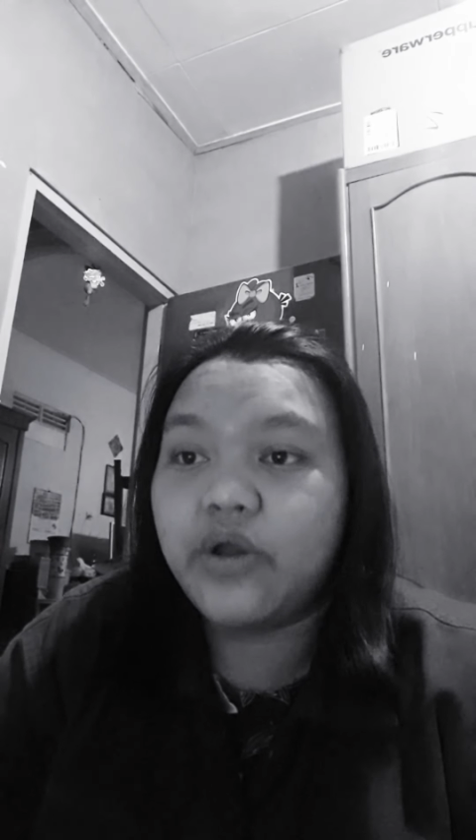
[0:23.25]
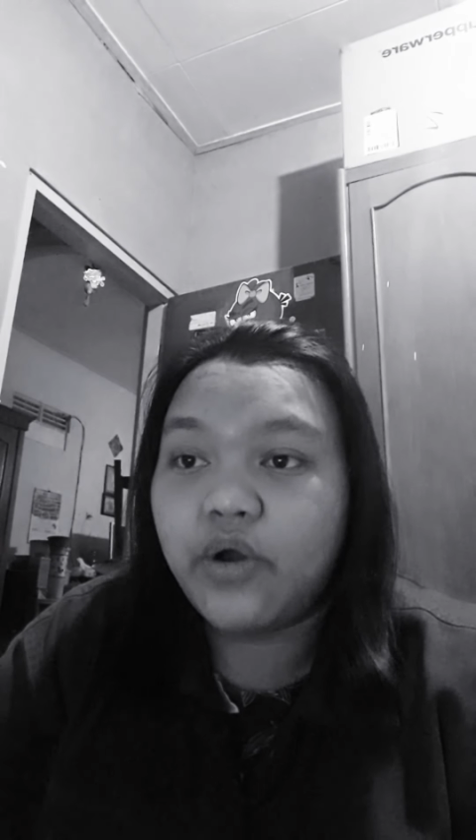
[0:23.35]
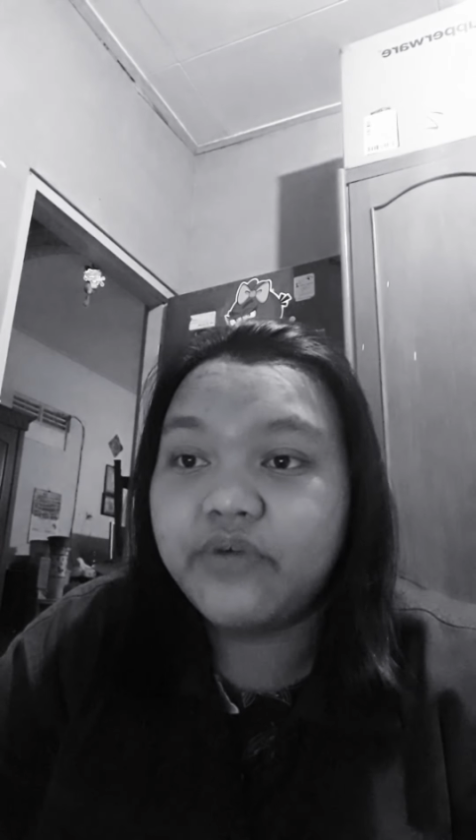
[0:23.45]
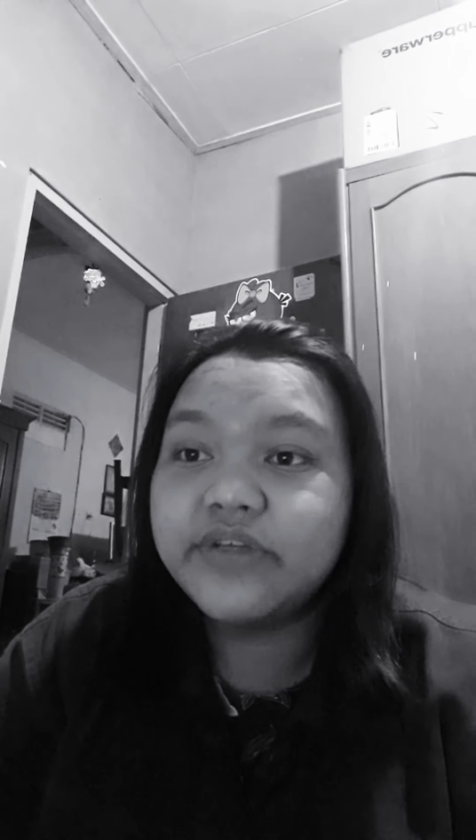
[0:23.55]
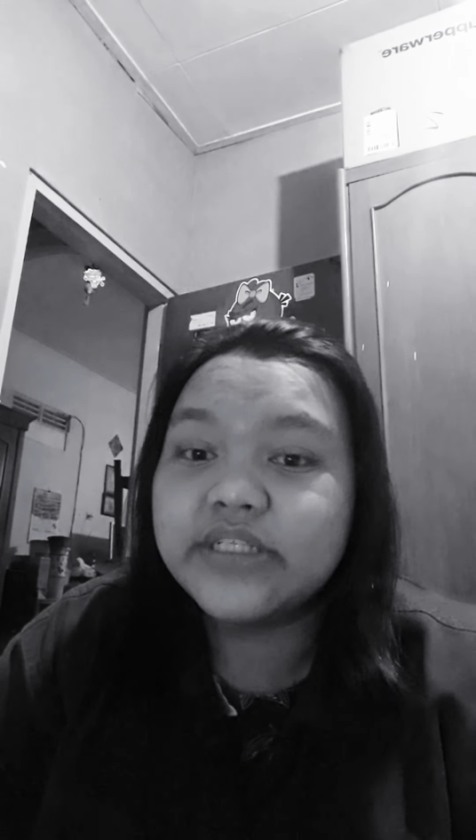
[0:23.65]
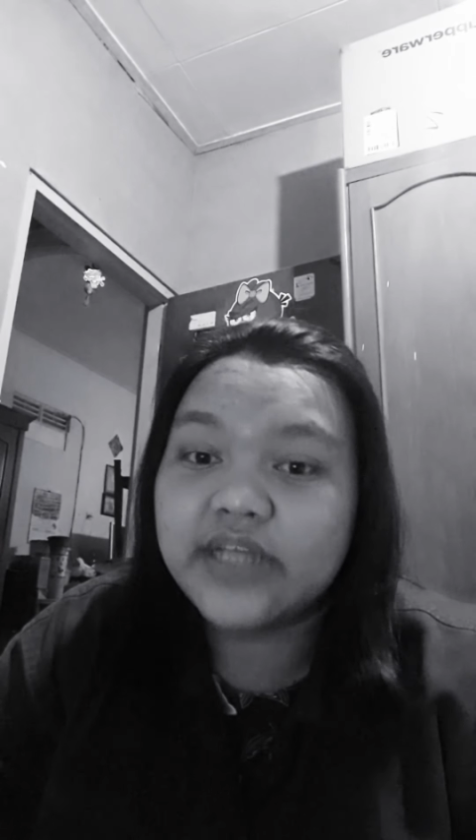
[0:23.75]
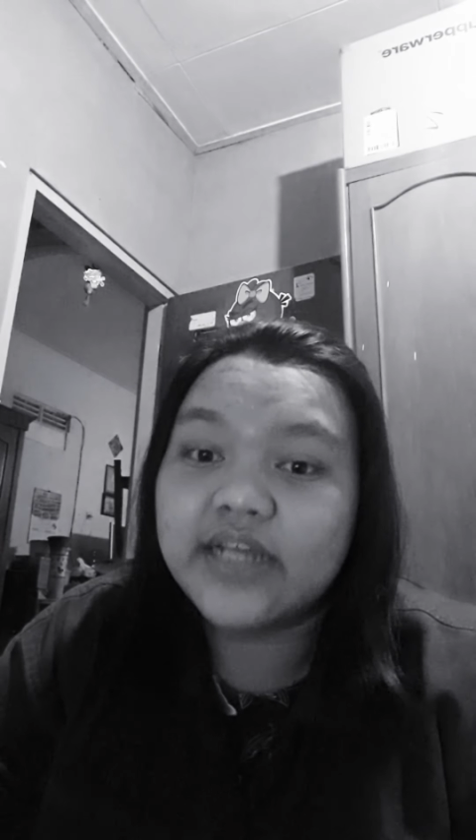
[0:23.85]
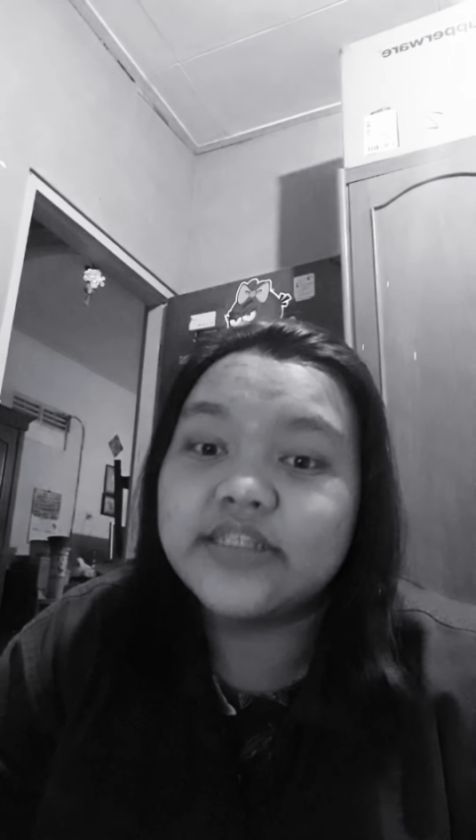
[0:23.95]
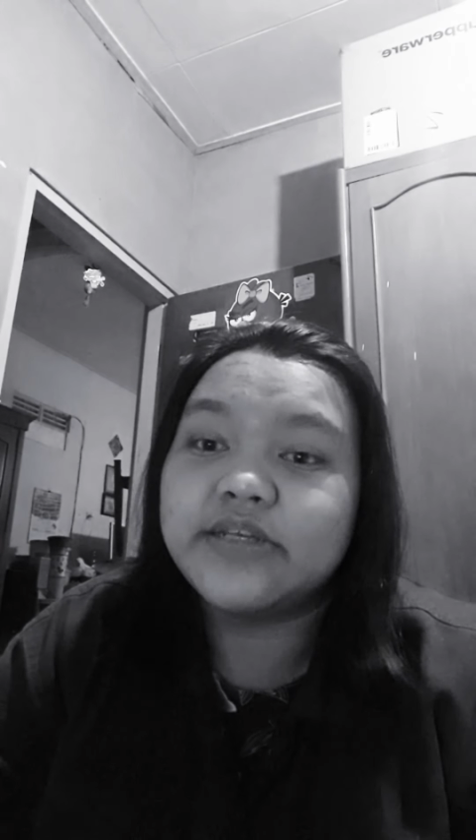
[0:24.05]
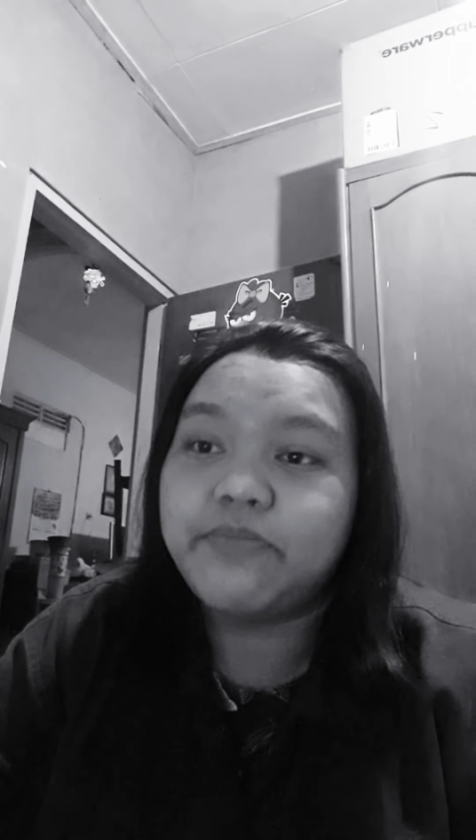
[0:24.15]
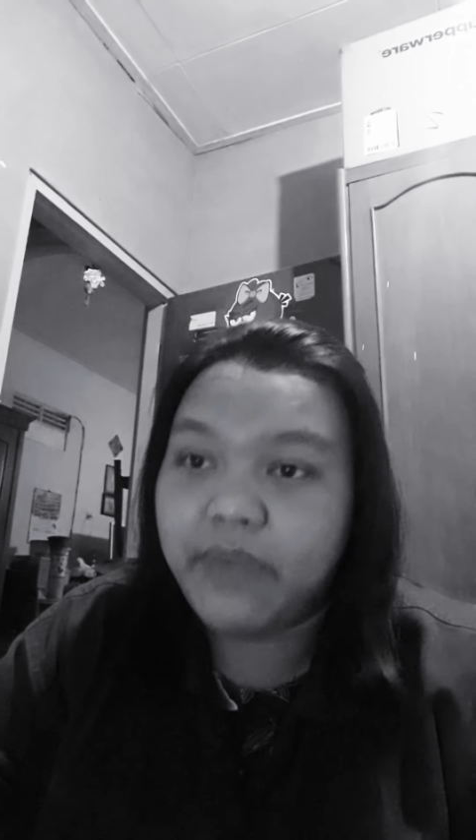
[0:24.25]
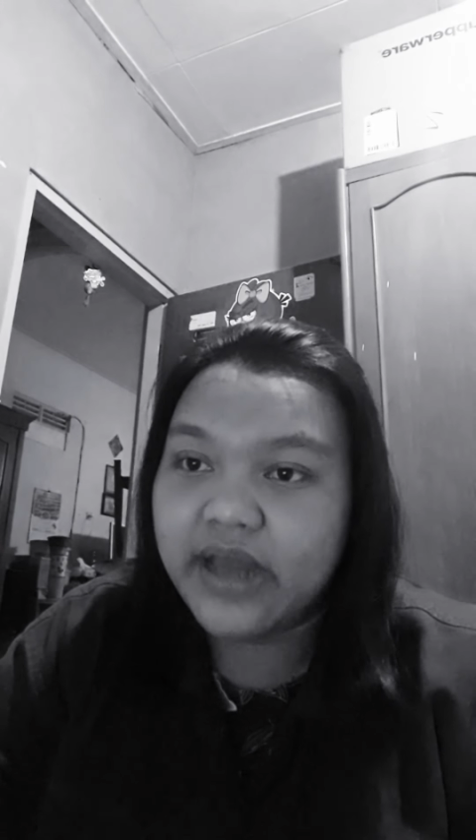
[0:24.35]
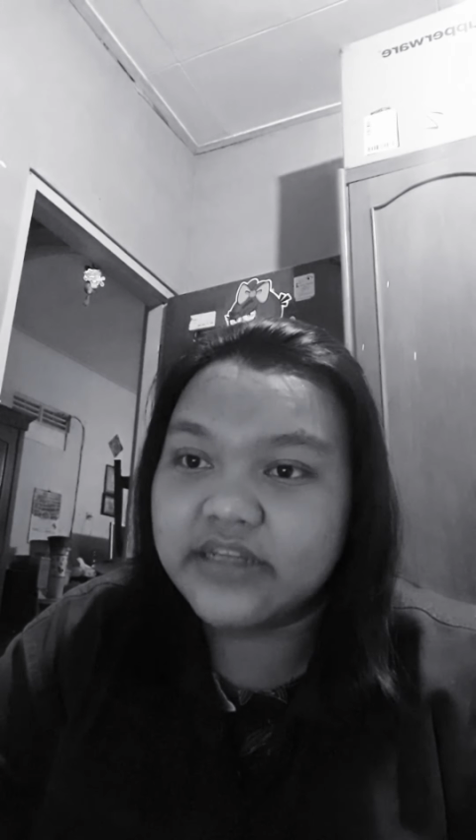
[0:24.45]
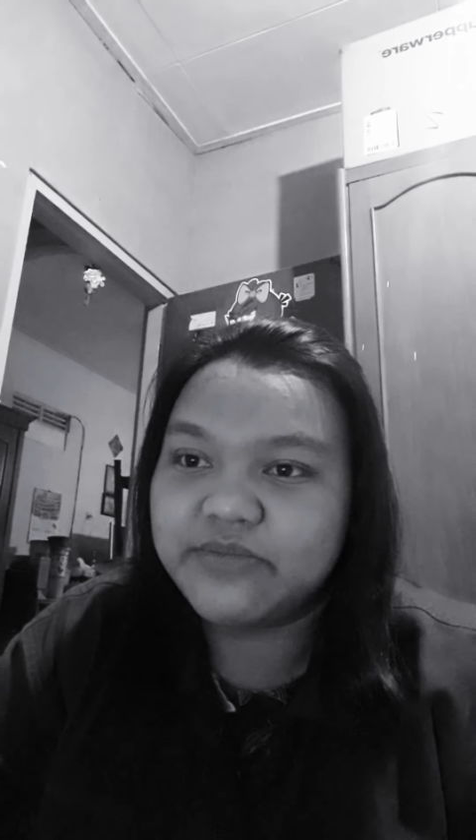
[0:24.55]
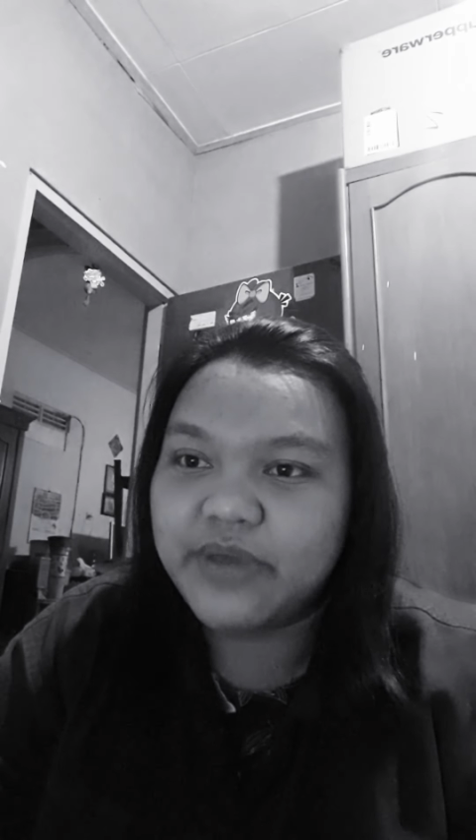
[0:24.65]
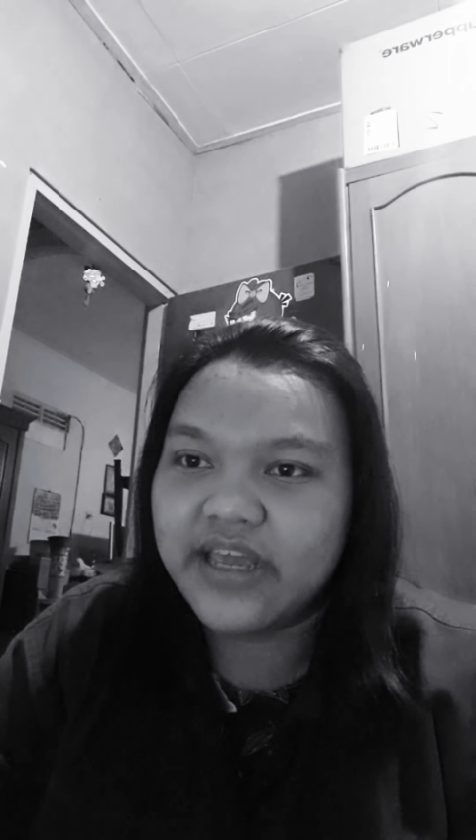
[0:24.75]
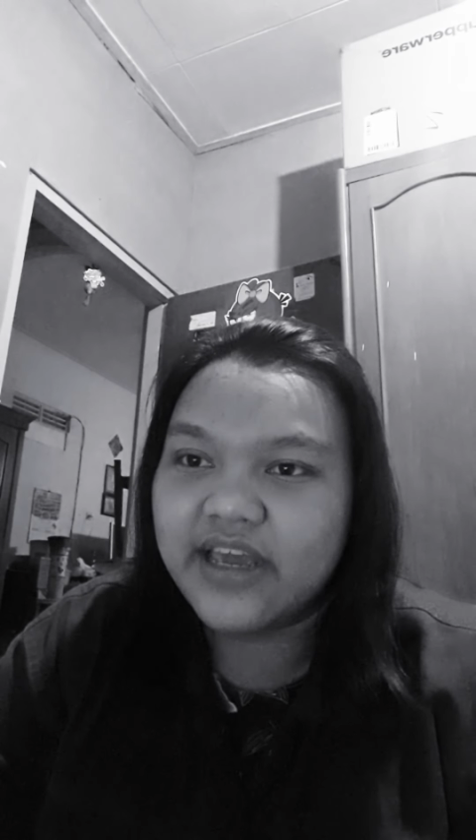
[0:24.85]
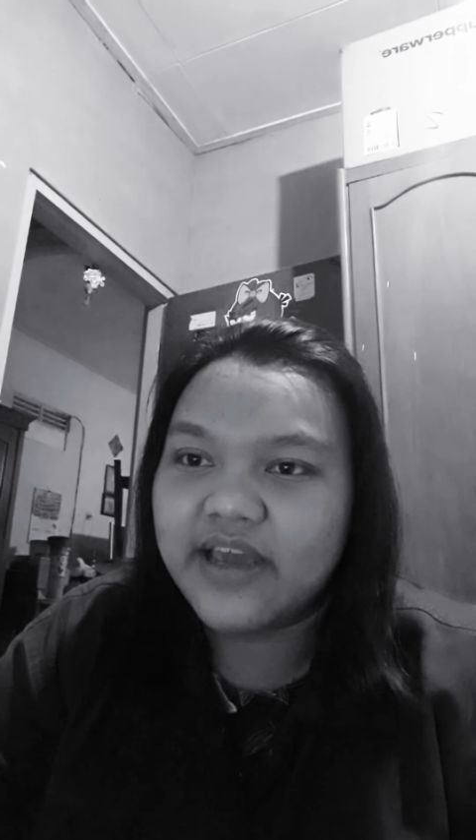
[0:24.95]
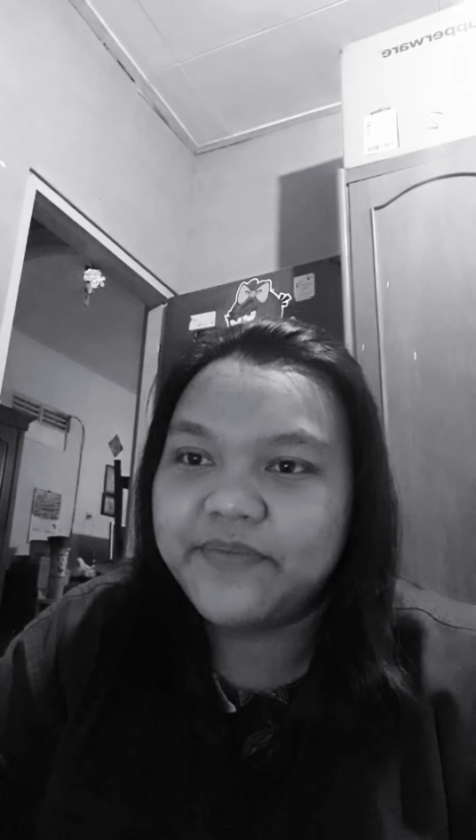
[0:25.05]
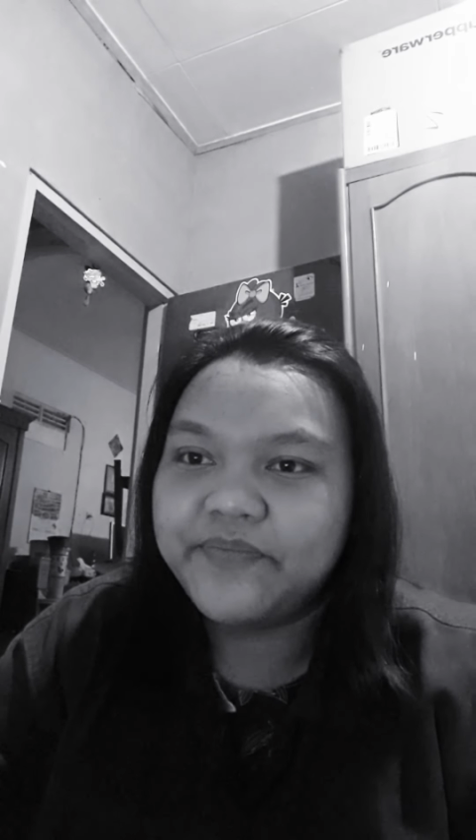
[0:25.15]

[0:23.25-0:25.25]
COVID-19 pandemic?